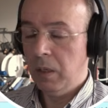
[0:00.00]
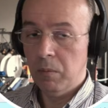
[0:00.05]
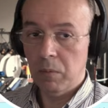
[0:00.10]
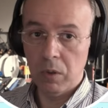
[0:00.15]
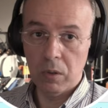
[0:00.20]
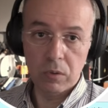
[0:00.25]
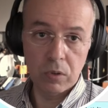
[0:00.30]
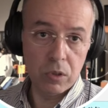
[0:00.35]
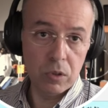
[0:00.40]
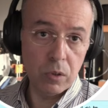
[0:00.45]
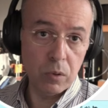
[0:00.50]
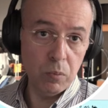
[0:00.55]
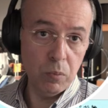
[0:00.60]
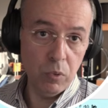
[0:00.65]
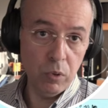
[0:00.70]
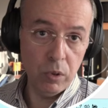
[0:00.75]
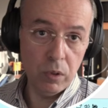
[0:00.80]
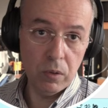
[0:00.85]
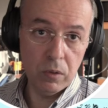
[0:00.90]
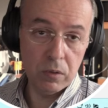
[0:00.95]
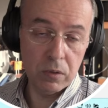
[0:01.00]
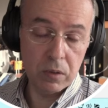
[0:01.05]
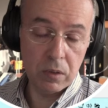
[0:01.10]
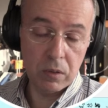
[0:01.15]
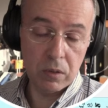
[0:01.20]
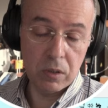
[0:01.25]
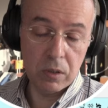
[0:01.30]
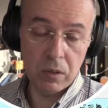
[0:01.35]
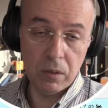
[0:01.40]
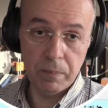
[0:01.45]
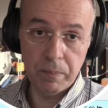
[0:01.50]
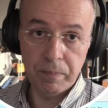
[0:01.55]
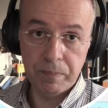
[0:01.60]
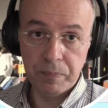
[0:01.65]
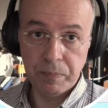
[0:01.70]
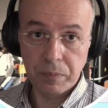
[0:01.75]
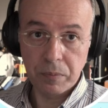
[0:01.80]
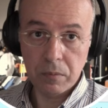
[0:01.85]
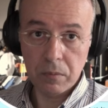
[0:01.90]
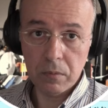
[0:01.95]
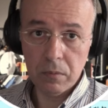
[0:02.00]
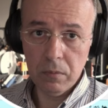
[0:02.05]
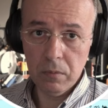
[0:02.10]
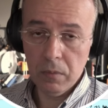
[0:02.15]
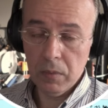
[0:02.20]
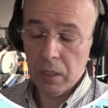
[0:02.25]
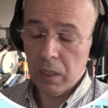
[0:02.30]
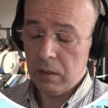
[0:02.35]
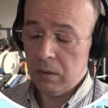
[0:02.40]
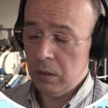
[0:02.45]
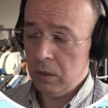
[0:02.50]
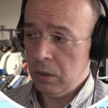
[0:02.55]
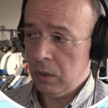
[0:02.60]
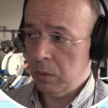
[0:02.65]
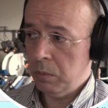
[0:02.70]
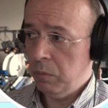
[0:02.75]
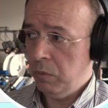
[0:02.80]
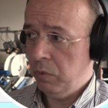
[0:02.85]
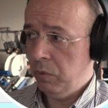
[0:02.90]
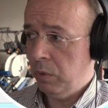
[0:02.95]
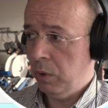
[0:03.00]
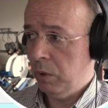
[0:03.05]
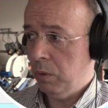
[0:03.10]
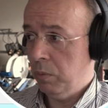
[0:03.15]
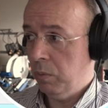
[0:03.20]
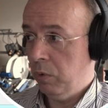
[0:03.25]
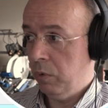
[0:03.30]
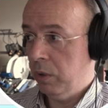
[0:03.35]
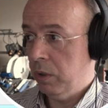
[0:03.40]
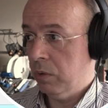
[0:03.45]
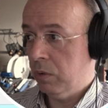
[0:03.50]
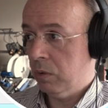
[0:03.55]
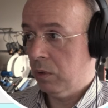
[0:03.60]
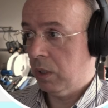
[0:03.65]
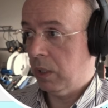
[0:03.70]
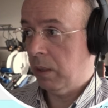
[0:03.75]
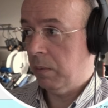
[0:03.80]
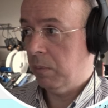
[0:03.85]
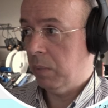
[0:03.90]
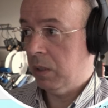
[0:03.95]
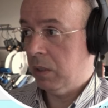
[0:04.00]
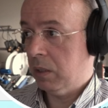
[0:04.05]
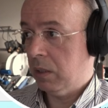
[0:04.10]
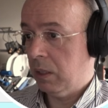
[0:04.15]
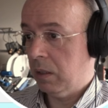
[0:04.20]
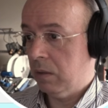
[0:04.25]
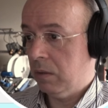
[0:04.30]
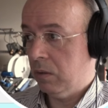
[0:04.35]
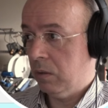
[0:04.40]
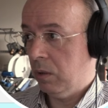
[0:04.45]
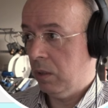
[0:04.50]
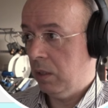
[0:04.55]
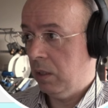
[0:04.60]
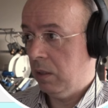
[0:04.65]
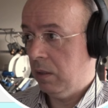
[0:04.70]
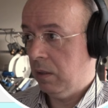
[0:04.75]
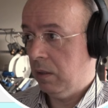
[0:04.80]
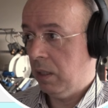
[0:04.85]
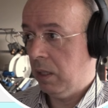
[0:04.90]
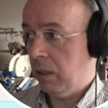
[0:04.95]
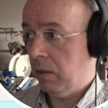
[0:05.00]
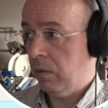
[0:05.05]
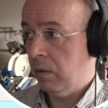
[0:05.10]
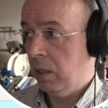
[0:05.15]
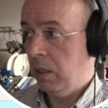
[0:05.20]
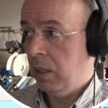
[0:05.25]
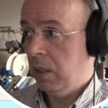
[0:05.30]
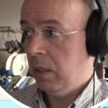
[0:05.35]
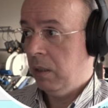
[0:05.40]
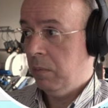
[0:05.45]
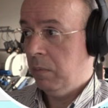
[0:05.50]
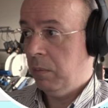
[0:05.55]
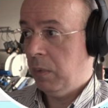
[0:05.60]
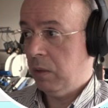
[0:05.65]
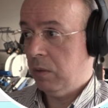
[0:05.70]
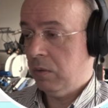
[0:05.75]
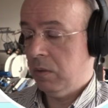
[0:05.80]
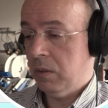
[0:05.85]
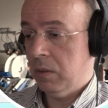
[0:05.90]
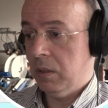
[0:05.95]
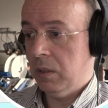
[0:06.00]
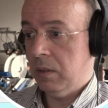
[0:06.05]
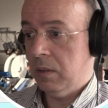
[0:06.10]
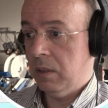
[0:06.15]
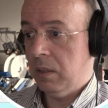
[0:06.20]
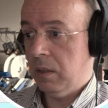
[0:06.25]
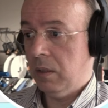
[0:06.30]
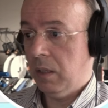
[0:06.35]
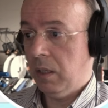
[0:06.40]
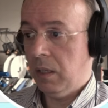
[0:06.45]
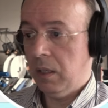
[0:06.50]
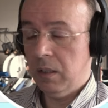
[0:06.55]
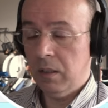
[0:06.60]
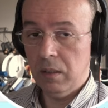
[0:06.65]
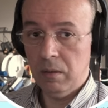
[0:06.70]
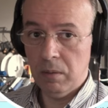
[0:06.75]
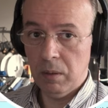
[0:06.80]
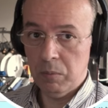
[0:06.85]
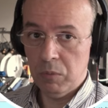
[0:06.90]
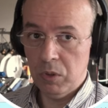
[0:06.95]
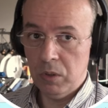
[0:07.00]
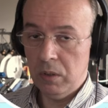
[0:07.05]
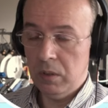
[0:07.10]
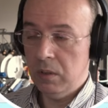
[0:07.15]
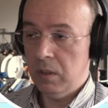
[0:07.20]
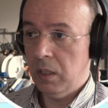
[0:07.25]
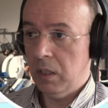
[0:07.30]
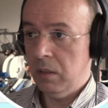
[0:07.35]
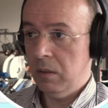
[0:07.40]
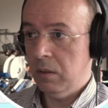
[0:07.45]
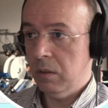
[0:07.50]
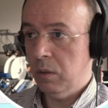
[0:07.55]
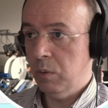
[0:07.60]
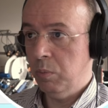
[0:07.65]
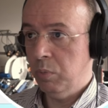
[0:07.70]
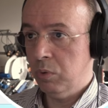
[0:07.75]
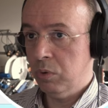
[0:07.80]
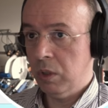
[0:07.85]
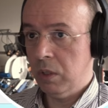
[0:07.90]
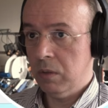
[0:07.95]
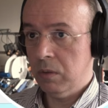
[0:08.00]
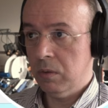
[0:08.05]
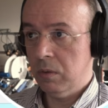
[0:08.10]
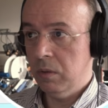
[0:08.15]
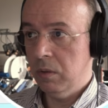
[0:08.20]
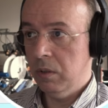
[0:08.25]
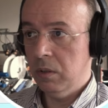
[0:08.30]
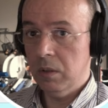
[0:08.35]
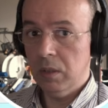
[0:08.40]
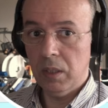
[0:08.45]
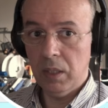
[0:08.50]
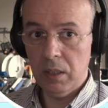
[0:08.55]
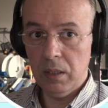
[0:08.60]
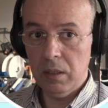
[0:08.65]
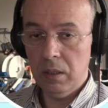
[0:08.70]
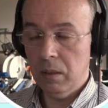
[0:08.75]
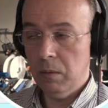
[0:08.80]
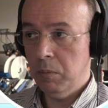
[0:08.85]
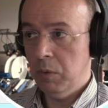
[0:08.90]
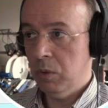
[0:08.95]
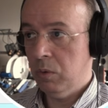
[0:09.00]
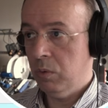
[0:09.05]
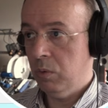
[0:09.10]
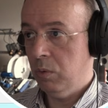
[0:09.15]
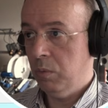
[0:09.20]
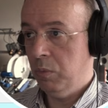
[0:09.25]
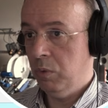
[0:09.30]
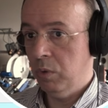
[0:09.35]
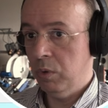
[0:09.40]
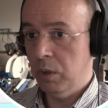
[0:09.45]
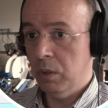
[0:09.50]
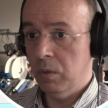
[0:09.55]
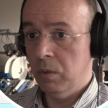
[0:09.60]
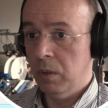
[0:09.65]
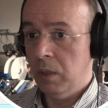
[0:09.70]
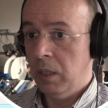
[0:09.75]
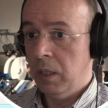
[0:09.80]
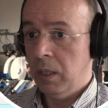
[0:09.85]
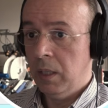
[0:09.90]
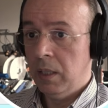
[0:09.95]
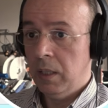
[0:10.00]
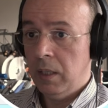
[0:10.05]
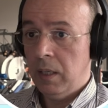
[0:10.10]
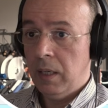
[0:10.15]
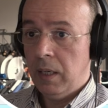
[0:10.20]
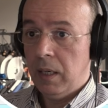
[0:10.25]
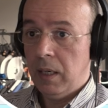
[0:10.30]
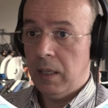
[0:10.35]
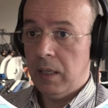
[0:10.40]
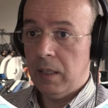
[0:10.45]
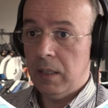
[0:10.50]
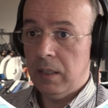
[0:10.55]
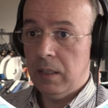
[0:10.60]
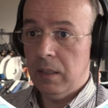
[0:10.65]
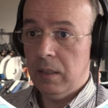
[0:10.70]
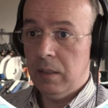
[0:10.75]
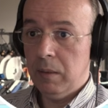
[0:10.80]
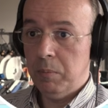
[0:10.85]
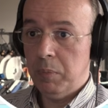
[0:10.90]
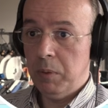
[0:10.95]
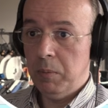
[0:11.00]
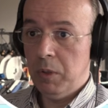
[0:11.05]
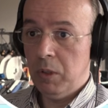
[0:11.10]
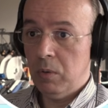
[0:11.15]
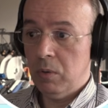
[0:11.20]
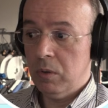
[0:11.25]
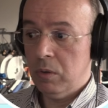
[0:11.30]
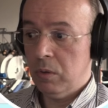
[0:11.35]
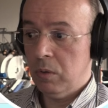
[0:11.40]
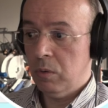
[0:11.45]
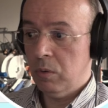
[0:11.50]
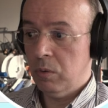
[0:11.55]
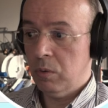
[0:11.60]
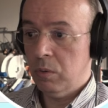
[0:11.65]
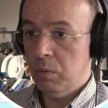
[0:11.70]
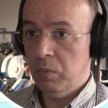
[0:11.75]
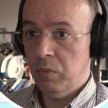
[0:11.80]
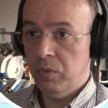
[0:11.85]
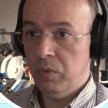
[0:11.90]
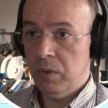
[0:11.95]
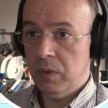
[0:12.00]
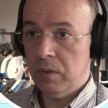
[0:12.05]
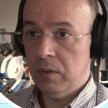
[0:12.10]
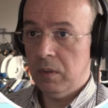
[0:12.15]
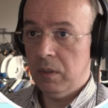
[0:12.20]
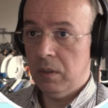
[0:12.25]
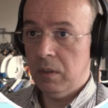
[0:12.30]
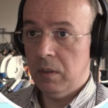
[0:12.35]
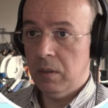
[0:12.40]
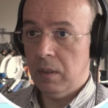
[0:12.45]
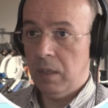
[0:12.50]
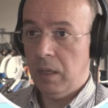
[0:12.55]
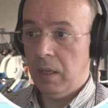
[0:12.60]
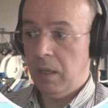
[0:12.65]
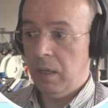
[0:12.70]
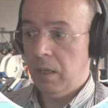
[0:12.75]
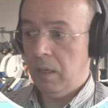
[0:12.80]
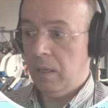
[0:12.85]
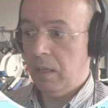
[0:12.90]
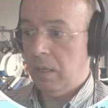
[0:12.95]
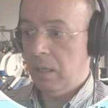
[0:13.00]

However, the model is still poorly oriented, so we'll accept this for now and proceed to align the model. The first thing I usually do is activate a sketch, possibly even hiding the model temporarily, as it can create